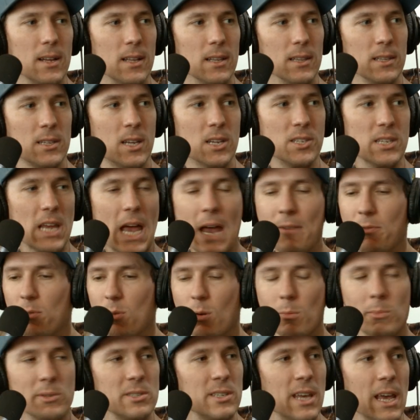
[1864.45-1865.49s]
because
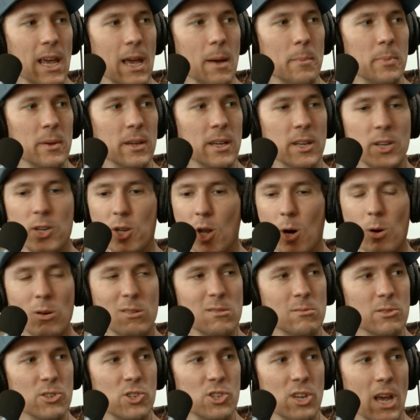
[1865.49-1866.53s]
everyone was camping and no one
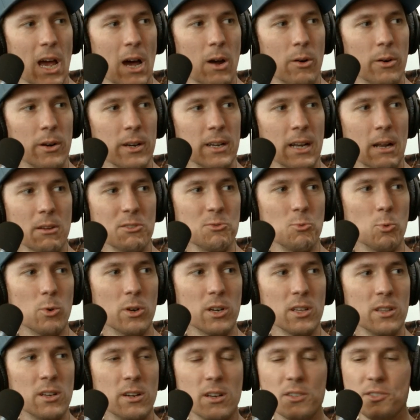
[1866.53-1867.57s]
was showering, and I was
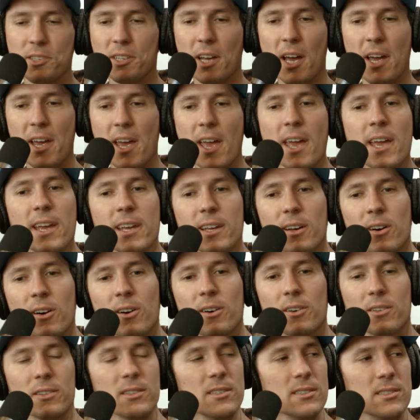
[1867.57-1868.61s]
working there, and I was like, I hate
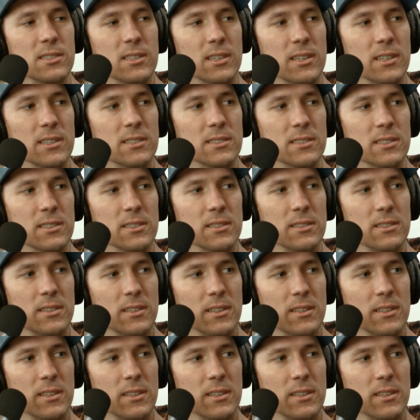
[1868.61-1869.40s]
all these kids, dude.